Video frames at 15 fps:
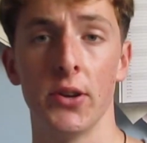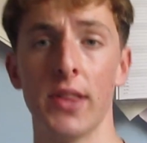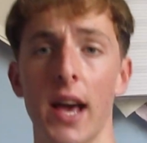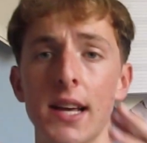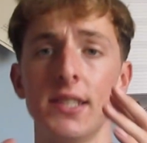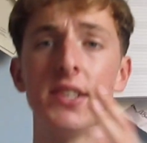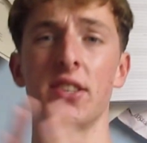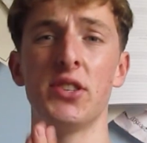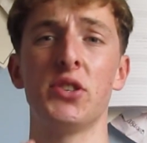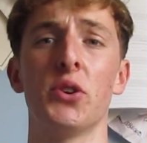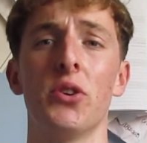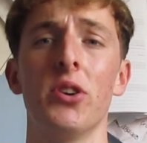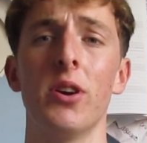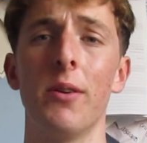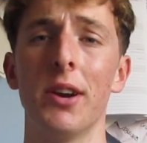that is the
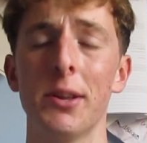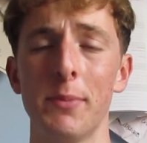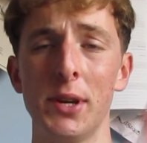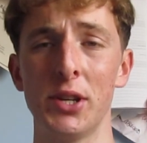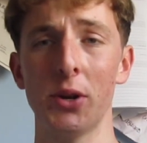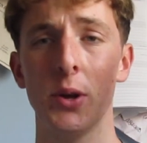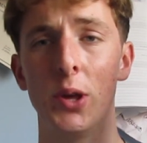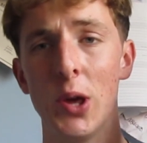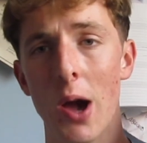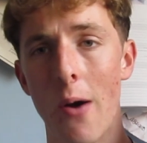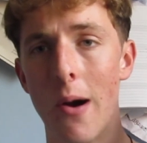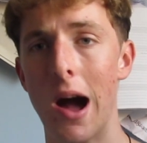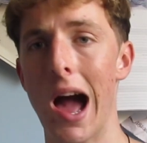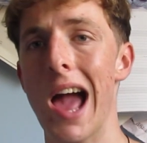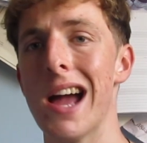tutorial. I'm going to be showing you how
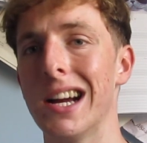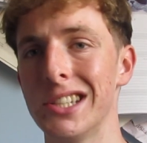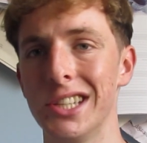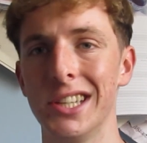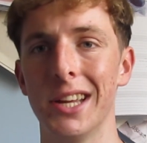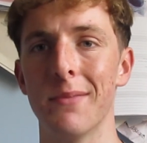I actually did